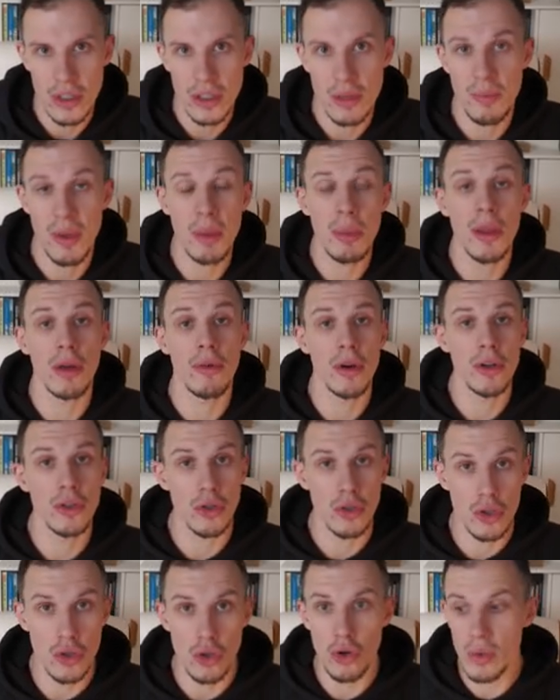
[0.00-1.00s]
People that are on your
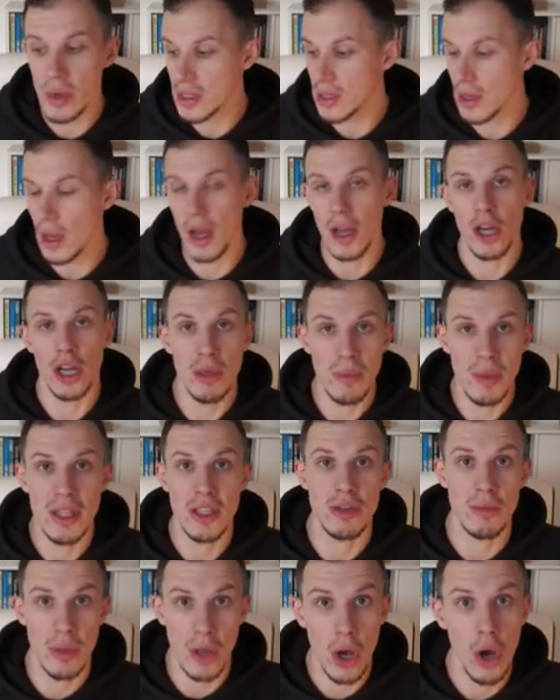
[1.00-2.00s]
stories are going to be some
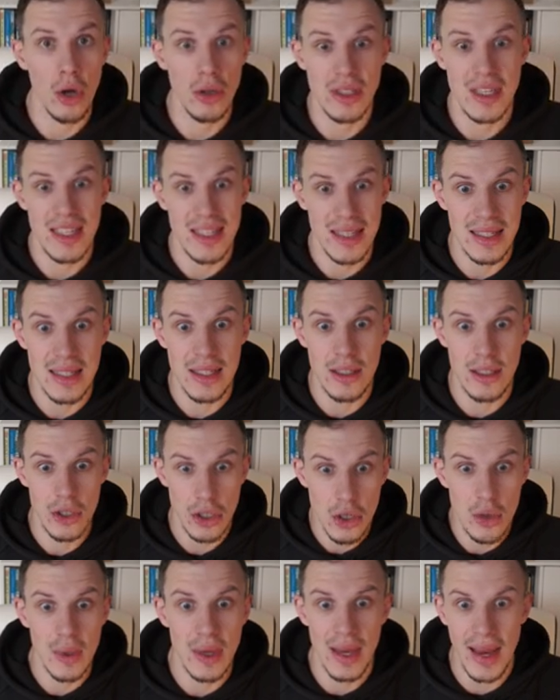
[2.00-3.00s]
of the hottest leads that
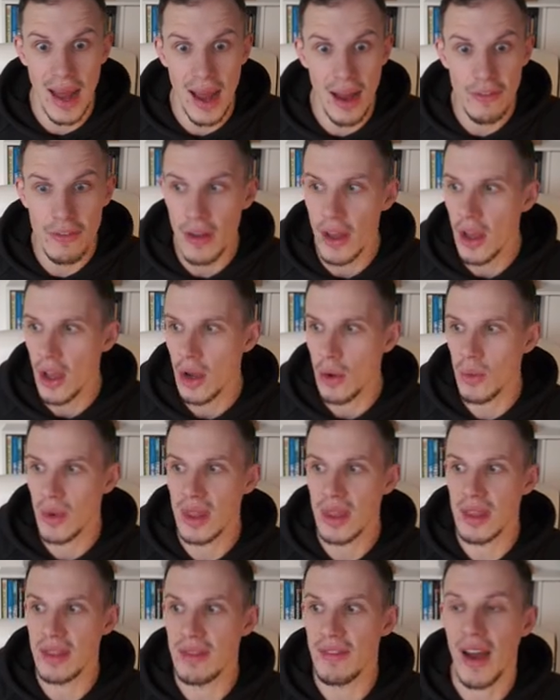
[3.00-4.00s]
you can have, whether
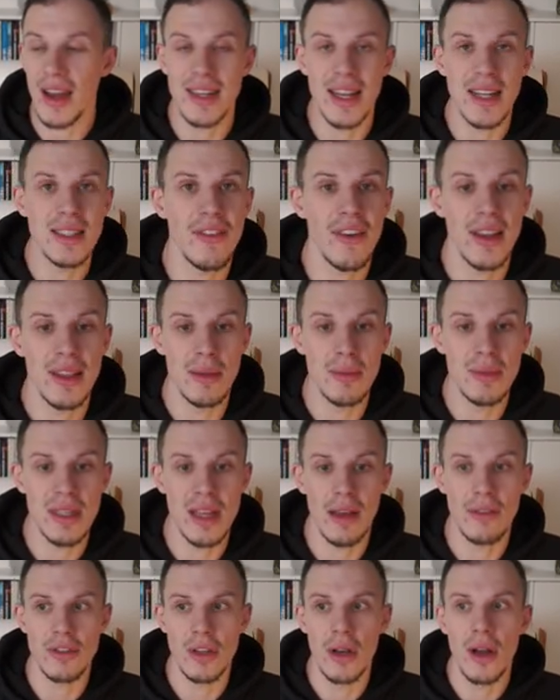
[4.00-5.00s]
they've identified
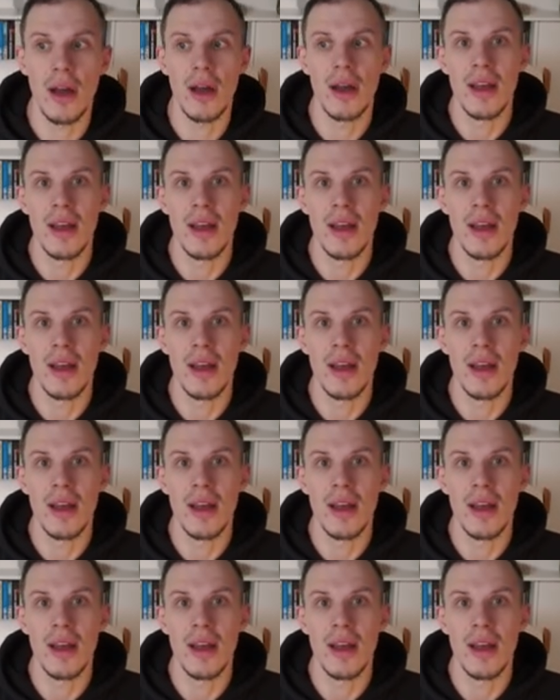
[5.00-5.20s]
themselves or not.